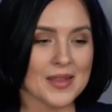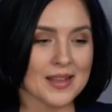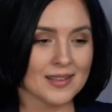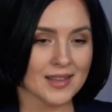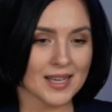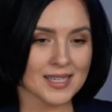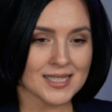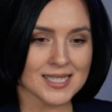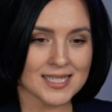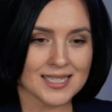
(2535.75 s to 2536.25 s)

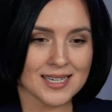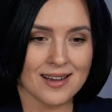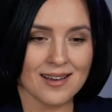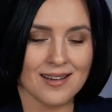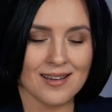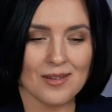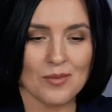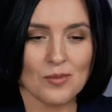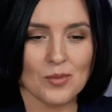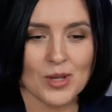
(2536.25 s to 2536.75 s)
Last
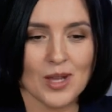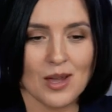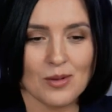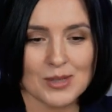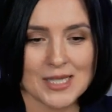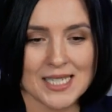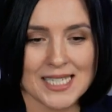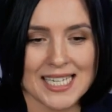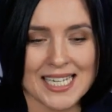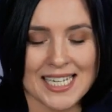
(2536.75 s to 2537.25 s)
time when I
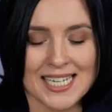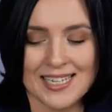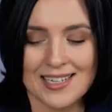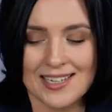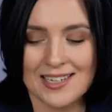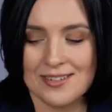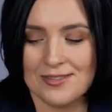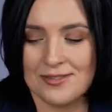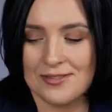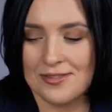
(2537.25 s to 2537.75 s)
was in
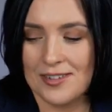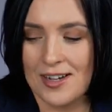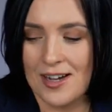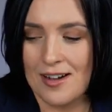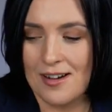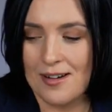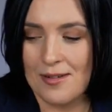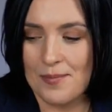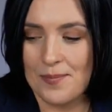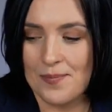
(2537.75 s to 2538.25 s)
Kiev,
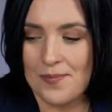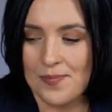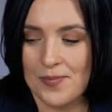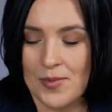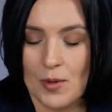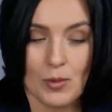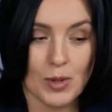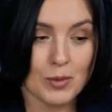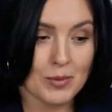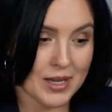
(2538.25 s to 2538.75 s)
when
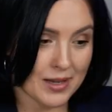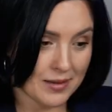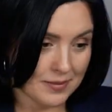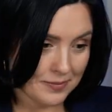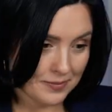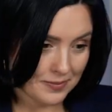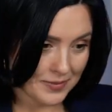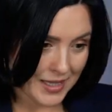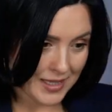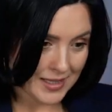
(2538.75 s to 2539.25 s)

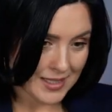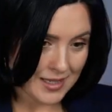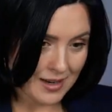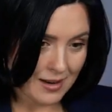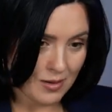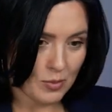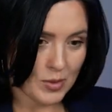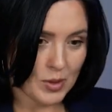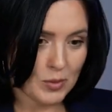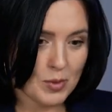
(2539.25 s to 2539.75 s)
we
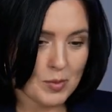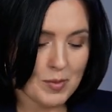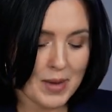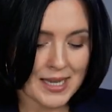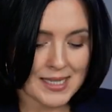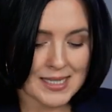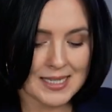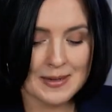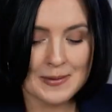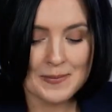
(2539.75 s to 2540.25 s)

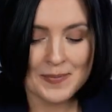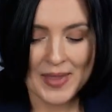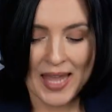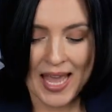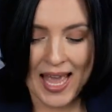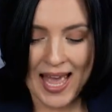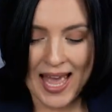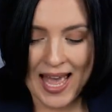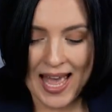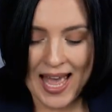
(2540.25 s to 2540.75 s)
met,
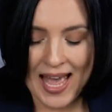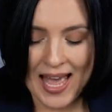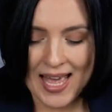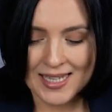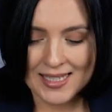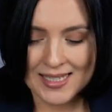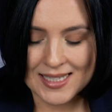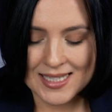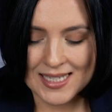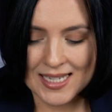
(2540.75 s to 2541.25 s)

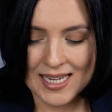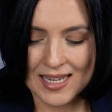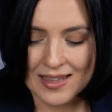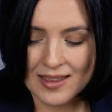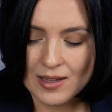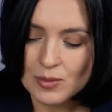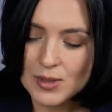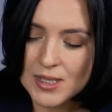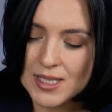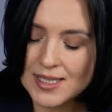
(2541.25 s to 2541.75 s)
and
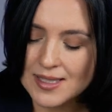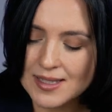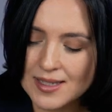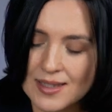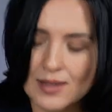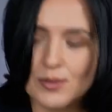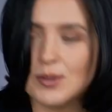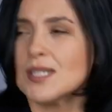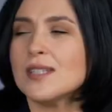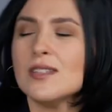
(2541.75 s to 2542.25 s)
there was
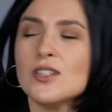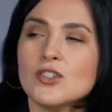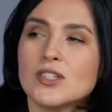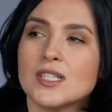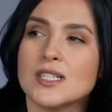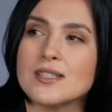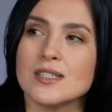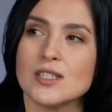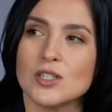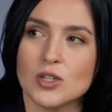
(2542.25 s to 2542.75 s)

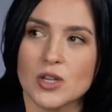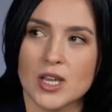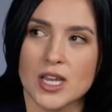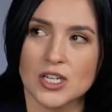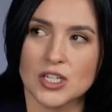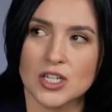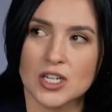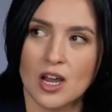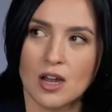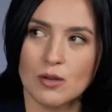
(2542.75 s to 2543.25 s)
interesting
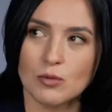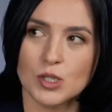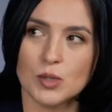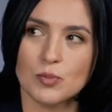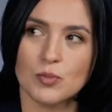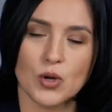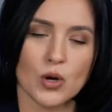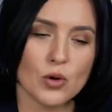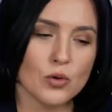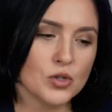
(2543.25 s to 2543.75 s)
situation. I was
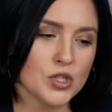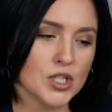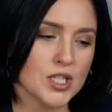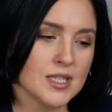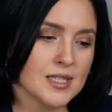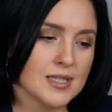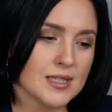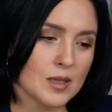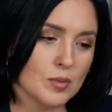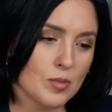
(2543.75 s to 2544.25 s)

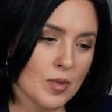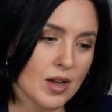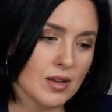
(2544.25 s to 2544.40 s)
approaching St.